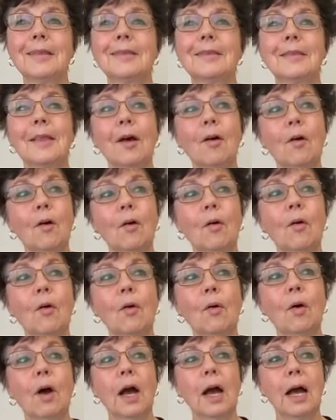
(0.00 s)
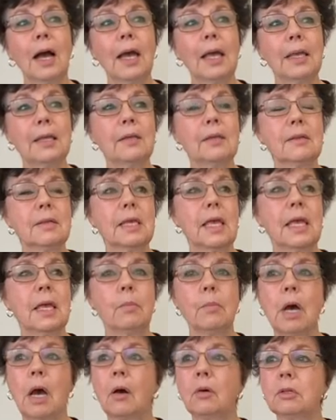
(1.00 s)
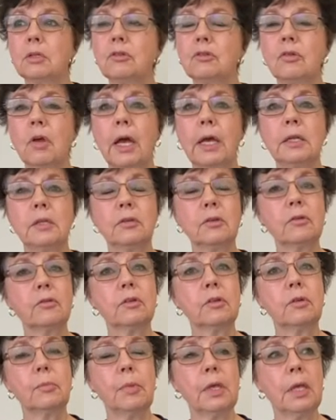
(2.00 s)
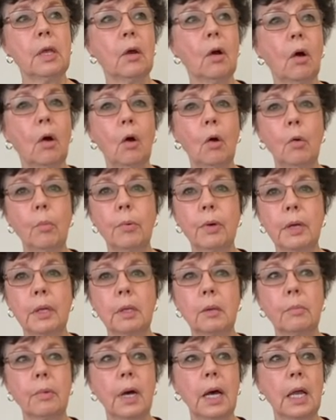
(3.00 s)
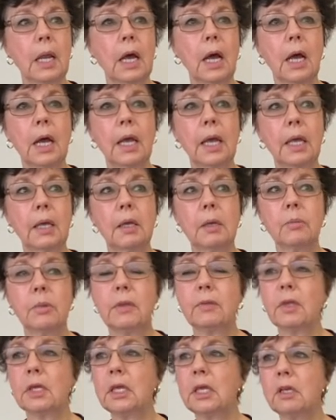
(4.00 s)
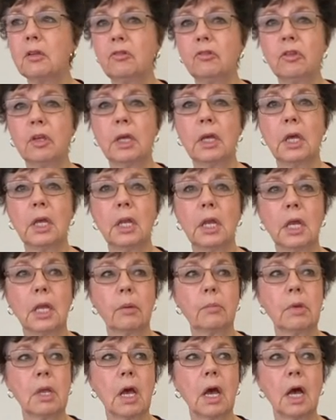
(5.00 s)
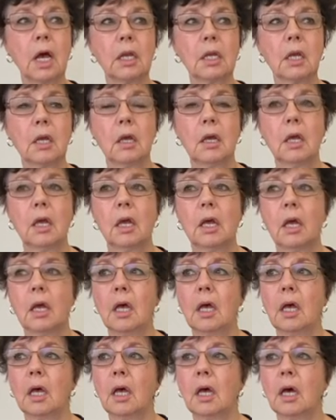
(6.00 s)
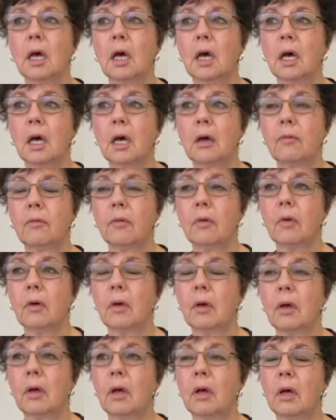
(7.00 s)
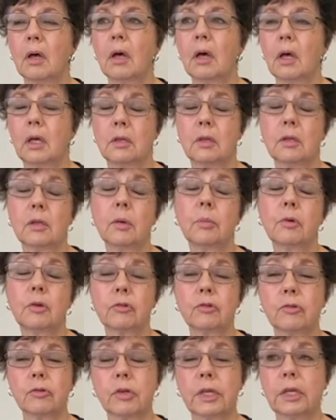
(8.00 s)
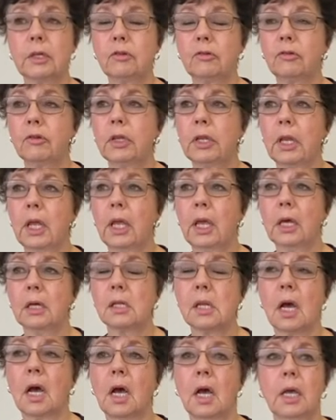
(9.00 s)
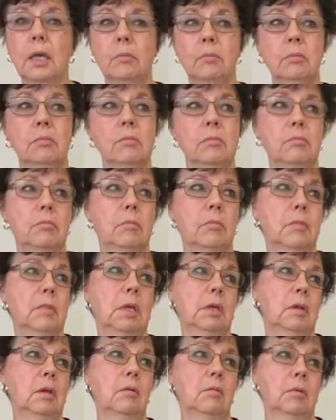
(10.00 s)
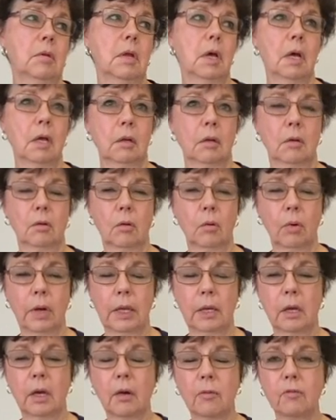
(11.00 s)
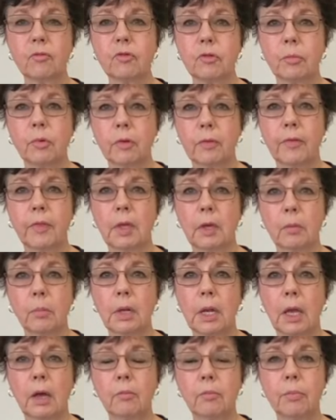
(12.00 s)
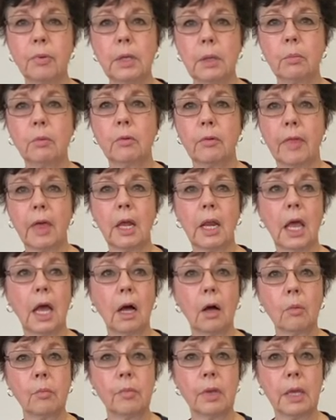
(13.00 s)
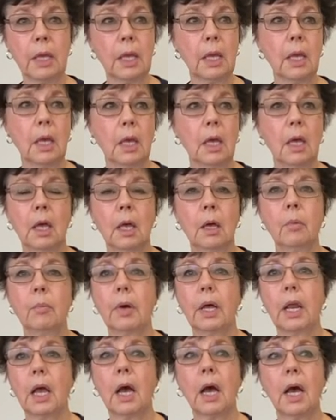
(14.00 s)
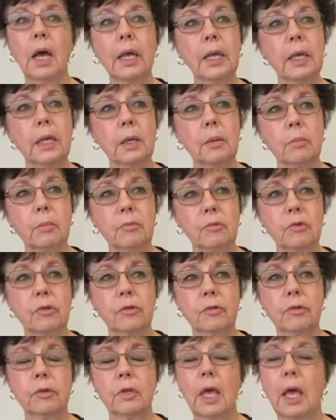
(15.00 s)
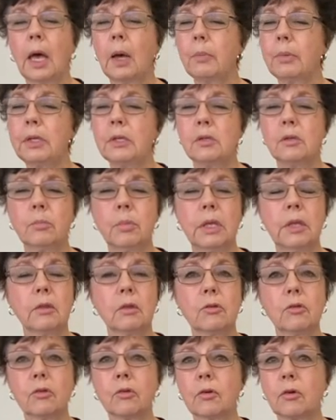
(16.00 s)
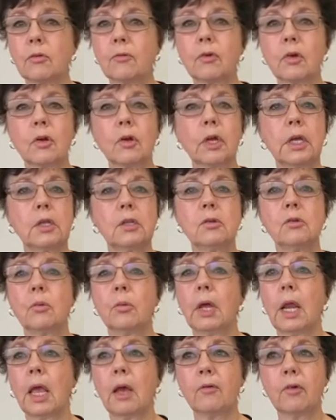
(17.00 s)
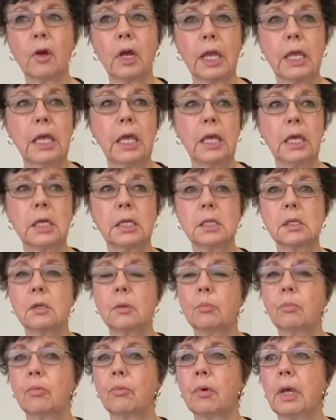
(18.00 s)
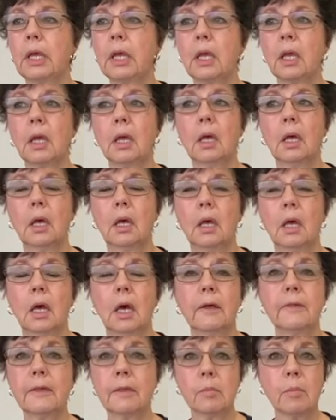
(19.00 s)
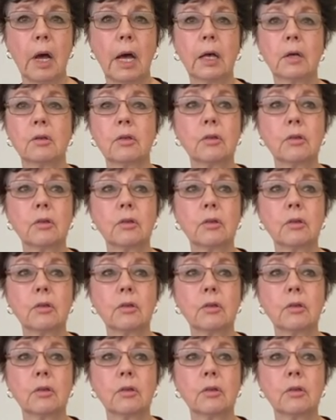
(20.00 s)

So I just came out and tried just to be open, but I am in the kitchen and not, uh, it's a commercial kitchen and I'm, you know, not quite comfortable in there, but I have people that help me. But I am just happy to be the server and do whatever I can to bring a smile.